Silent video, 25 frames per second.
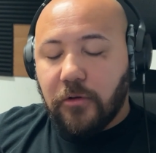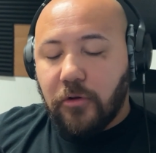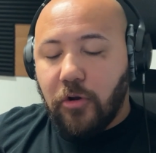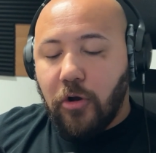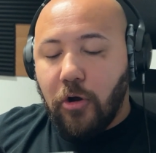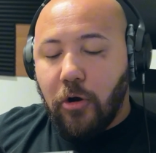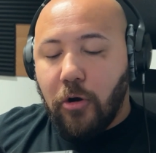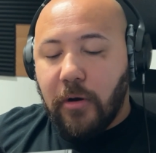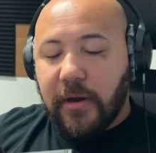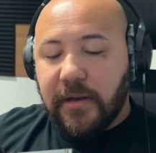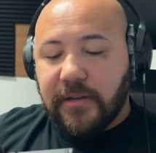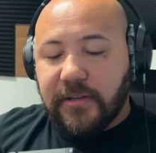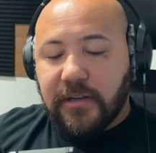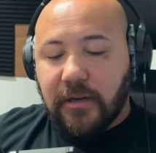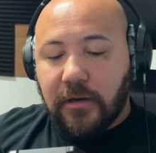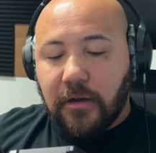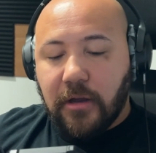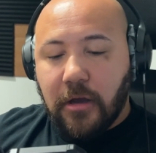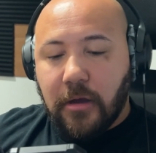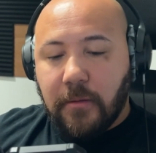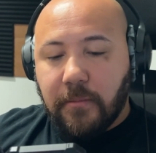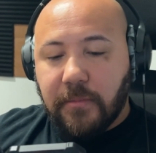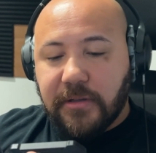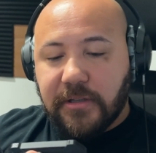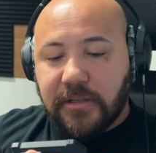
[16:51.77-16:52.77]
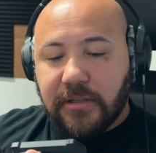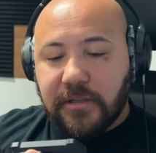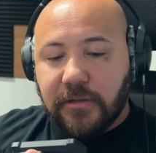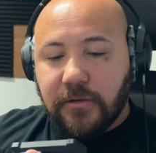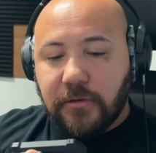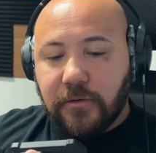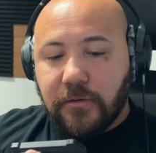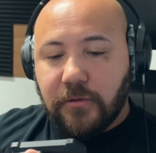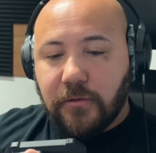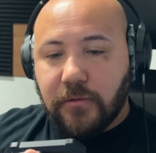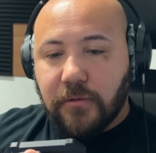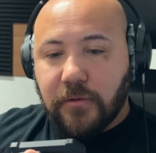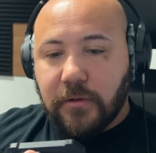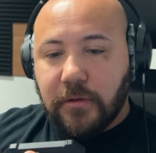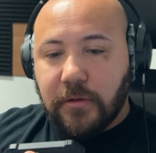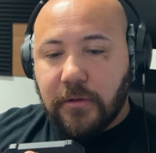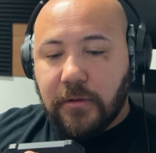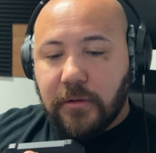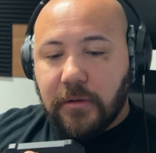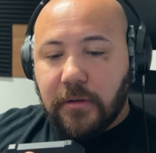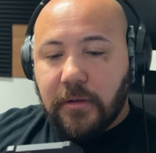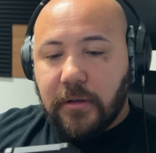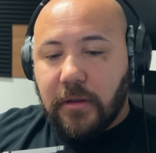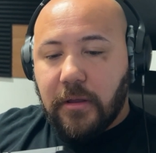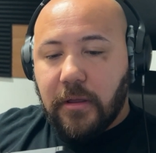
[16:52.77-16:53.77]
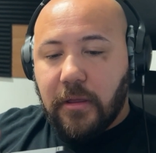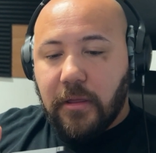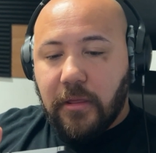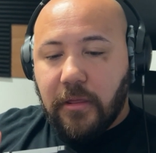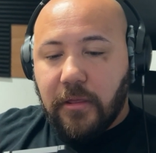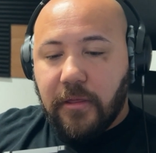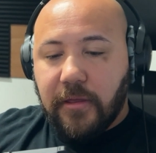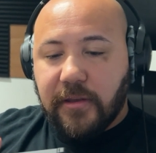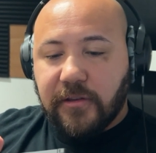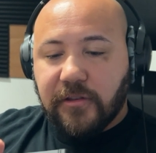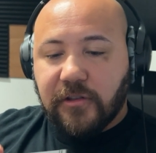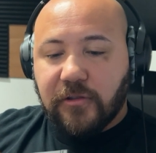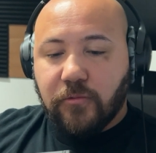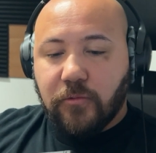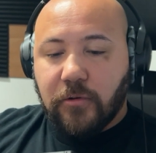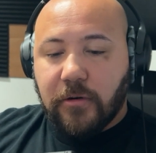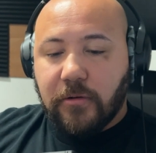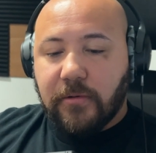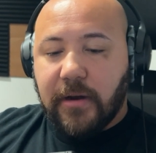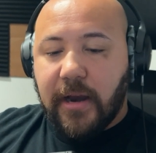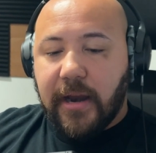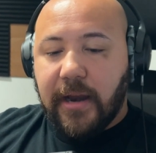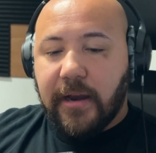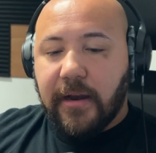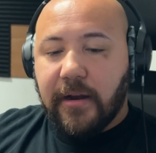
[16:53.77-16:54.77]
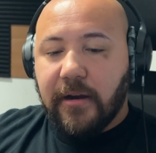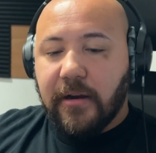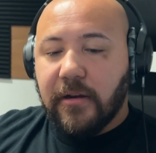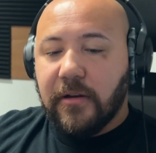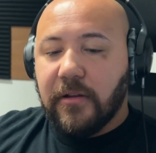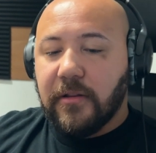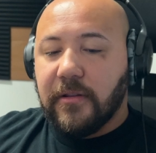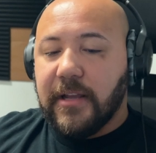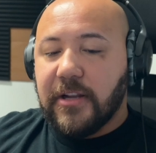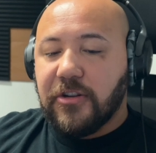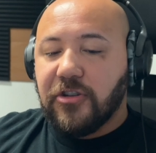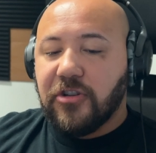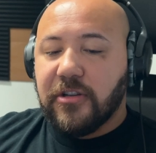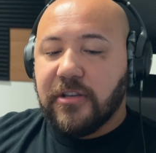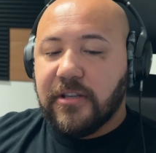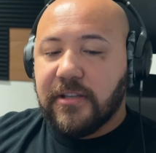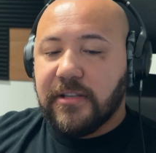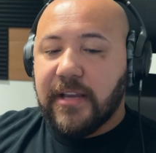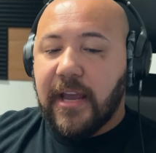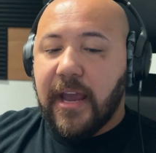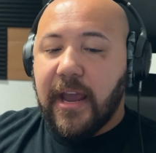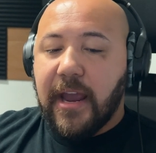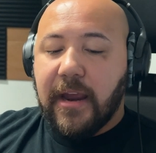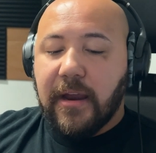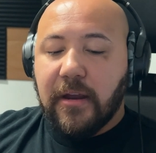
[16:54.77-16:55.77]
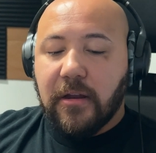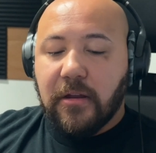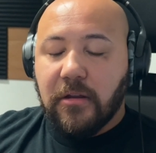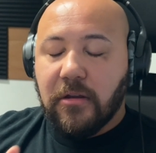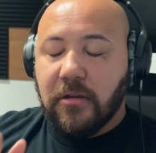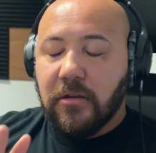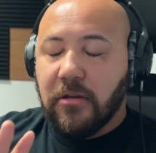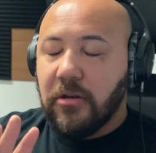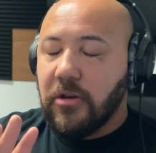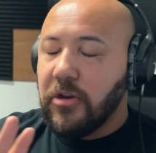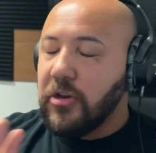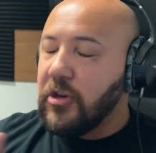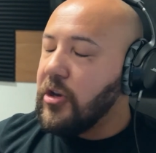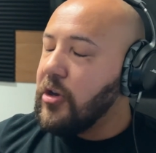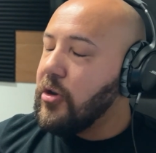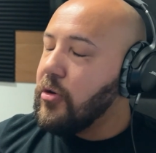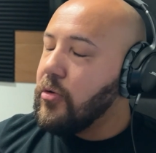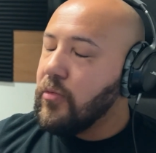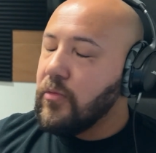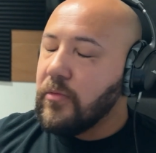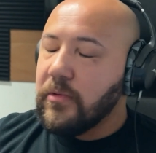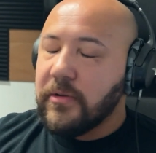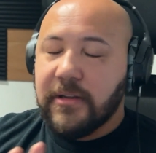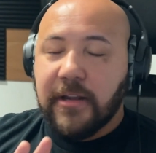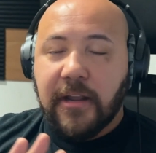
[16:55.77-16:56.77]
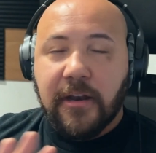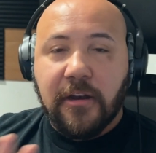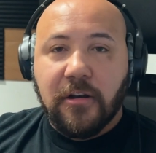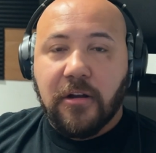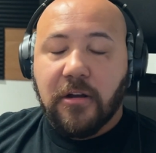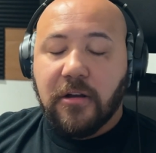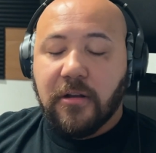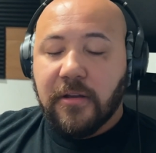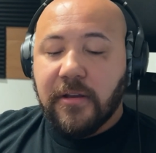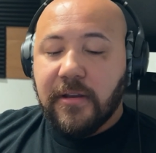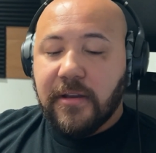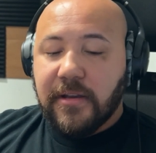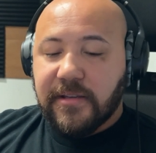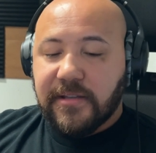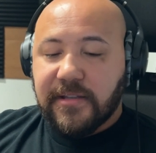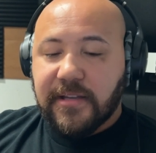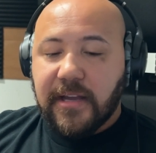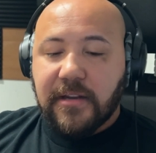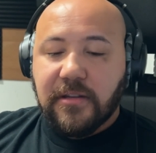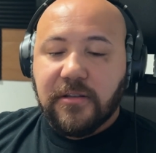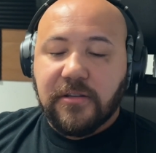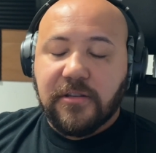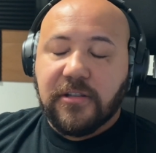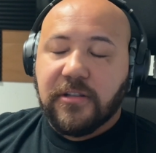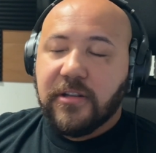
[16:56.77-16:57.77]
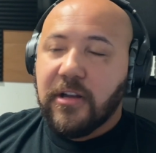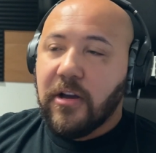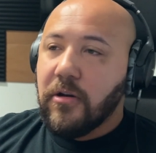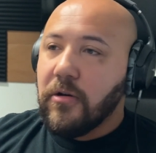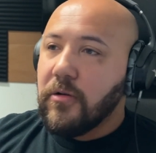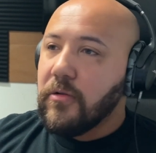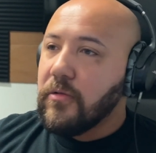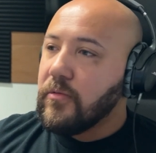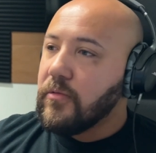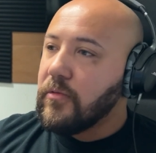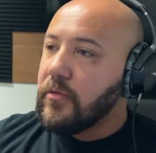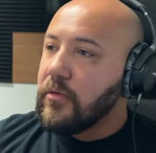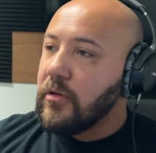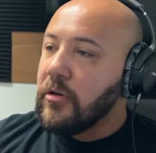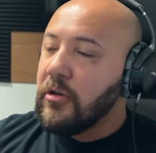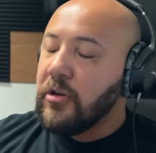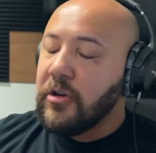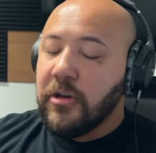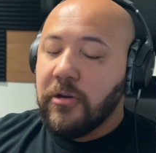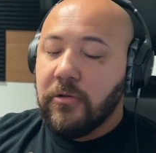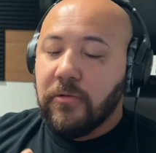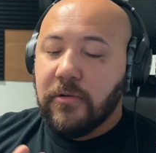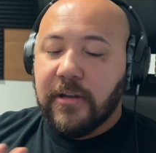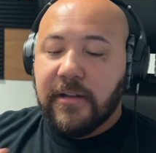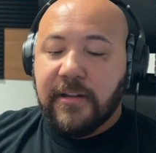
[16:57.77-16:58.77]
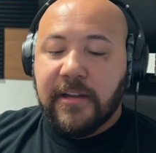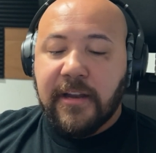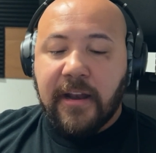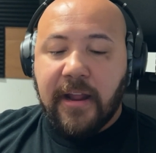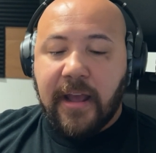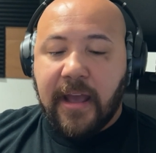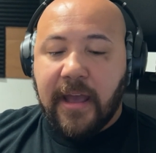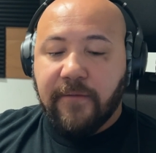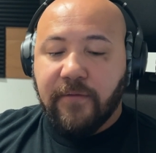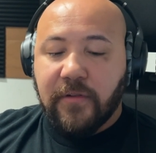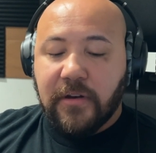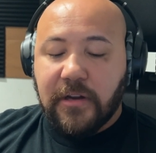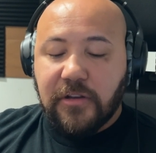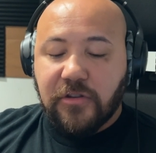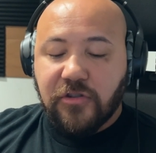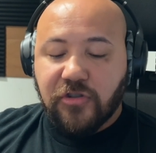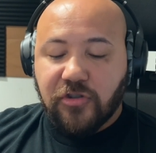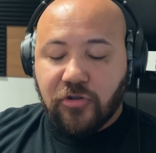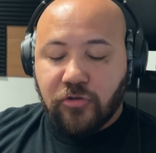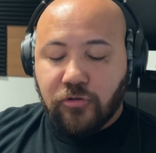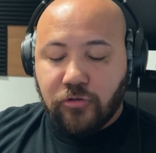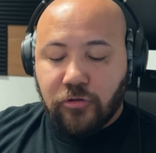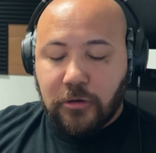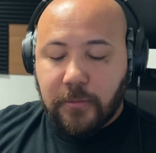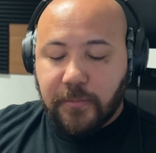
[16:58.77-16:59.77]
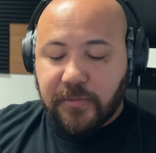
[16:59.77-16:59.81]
going to come to this one right here. Let's just say you did it all set in stone. You didn't have any screw